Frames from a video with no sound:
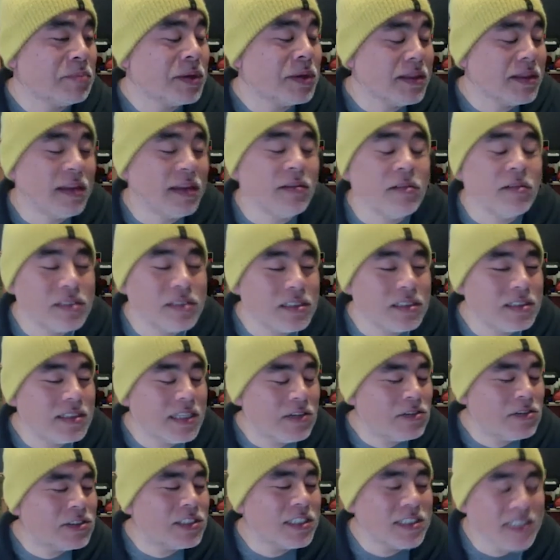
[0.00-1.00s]
there was
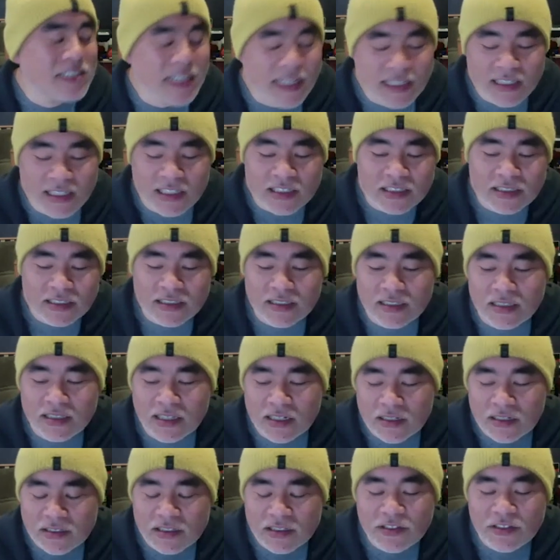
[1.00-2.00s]
just like there's
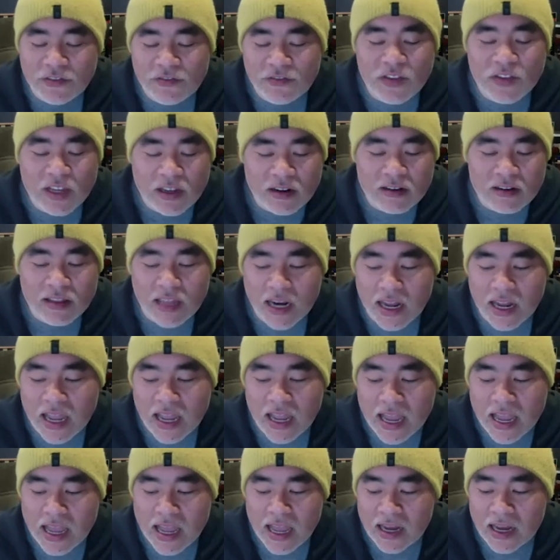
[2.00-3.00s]
this fear that I
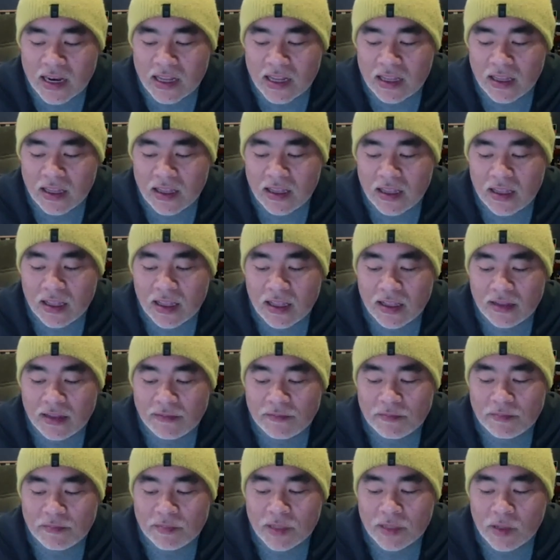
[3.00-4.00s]
had.
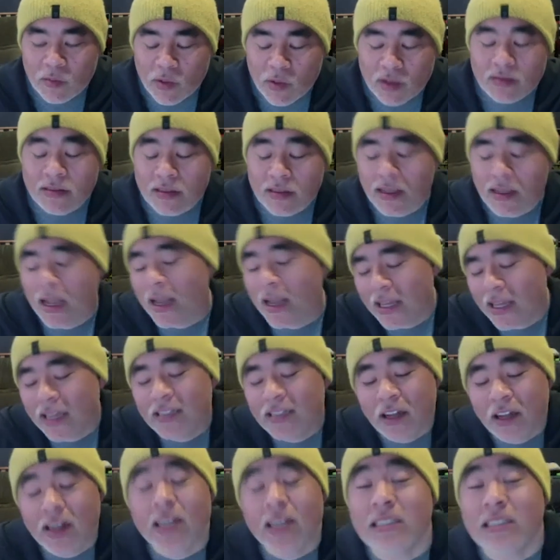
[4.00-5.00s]
Well, I guess
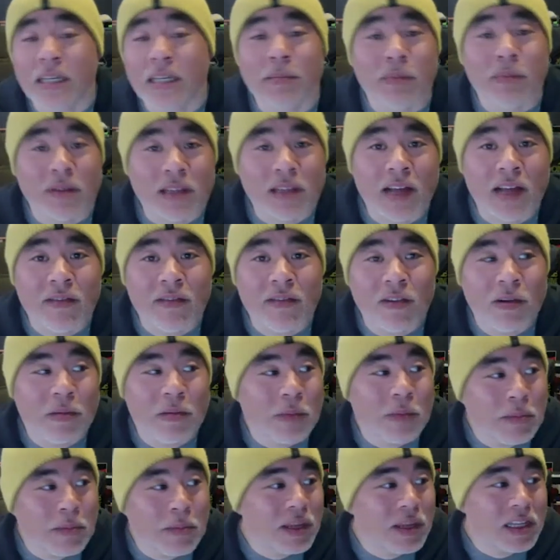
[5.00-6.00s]
on a deeper level,
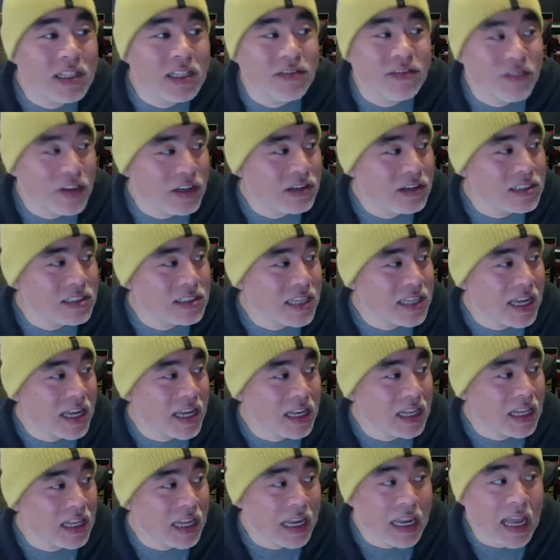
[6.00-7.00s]
my biggest fear is
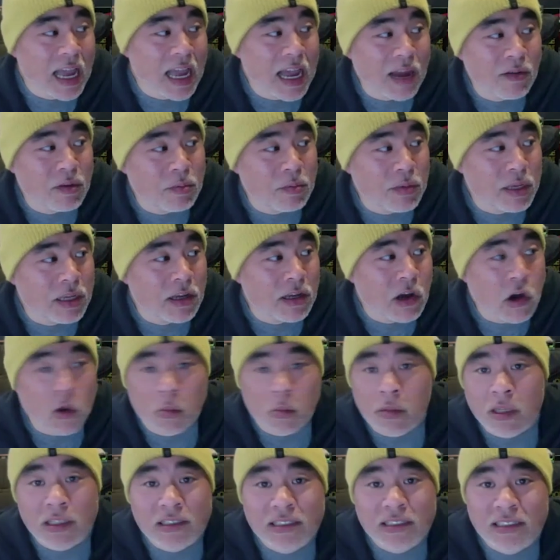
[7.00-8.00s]
that like I would be
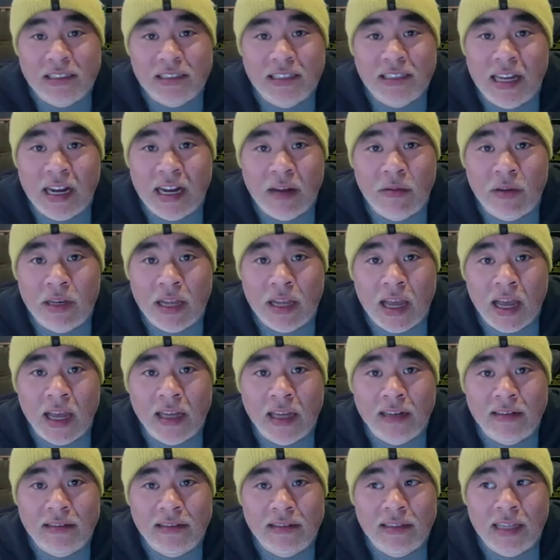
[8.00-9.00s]
homeless, that I would
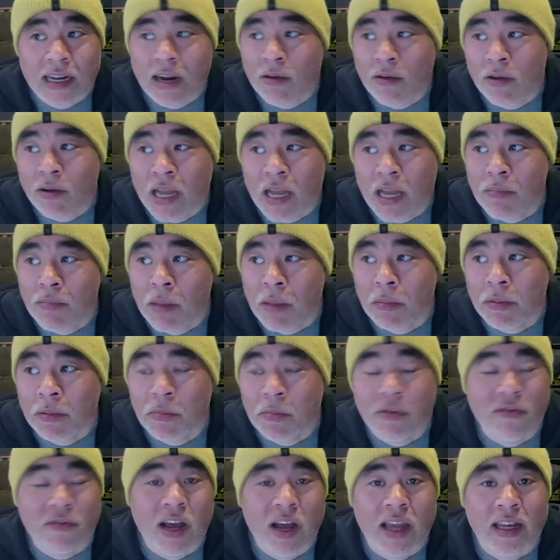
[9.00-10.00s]
not be able to
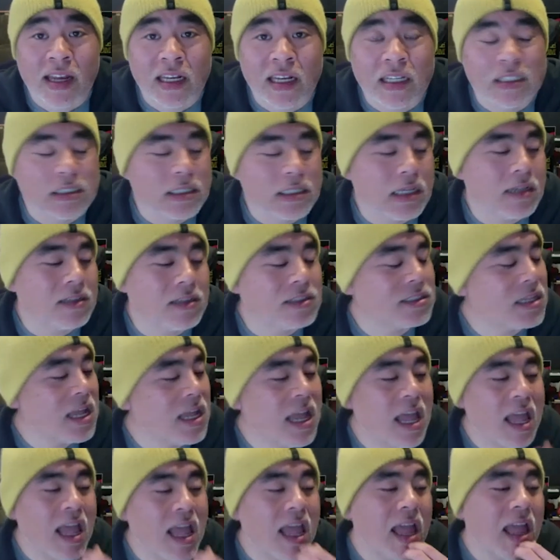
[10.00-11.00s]
provide any skills.
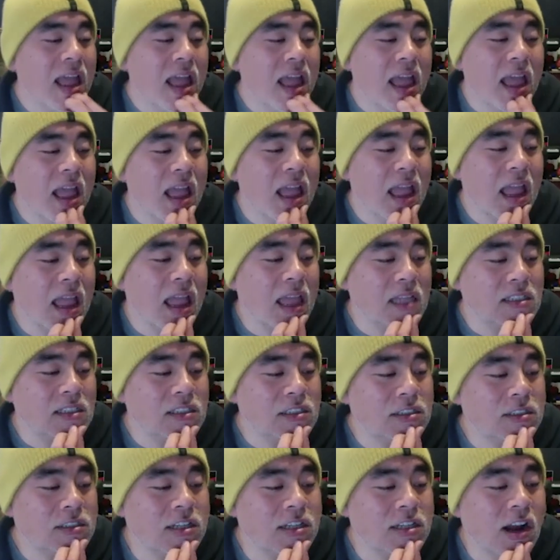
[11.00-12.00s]
And
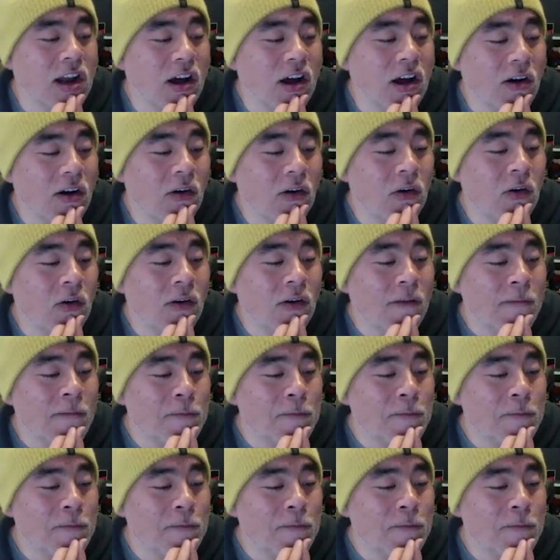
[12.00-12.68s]
so